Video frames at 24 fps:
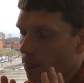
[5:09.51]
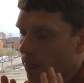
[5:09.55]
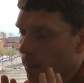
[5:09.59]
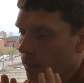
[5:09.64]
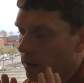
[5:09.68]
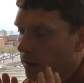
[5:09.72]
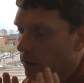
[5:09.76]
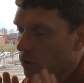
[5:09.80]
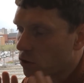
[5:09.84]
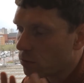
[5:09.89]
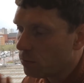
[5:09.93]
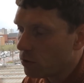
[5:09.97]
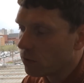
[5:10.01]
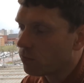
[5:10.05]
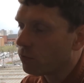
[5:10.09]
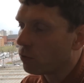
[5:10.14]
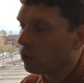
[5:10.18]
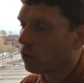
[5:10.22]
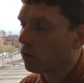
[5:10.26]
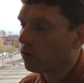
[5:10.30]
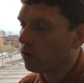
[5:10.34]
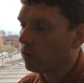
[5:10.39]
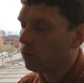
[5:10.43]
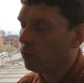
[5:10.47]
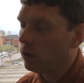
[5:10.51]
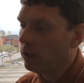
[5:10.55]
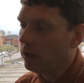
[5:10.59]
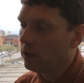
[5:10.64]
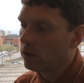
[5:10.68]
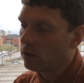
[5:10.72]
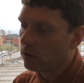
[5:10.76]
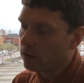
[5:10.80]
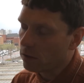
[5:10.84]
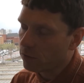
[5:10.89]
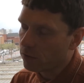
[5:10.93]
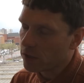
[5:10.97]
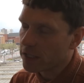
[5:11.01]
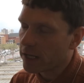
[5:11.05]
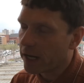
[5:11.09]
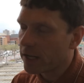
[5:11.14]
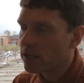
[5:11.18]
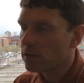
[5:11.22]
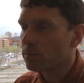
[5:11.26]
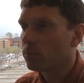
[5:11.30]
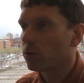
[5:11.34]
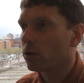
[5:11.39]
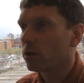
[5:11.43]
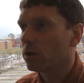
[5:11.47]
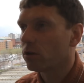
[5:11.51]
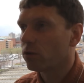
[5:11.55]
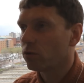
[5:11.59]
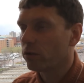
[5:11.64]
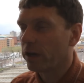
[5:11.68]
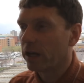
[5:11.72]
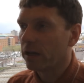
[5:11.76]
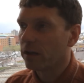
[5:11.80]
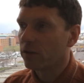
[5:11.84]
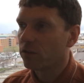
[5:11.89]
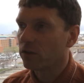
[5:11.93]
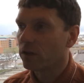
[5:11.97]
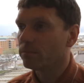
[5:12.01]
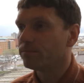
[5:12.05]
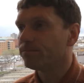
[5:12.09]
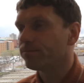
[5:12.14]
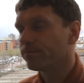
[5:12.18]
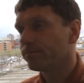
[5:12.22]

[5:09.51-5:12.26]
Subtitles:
needs to be the focus, and we need a different science model to get us there.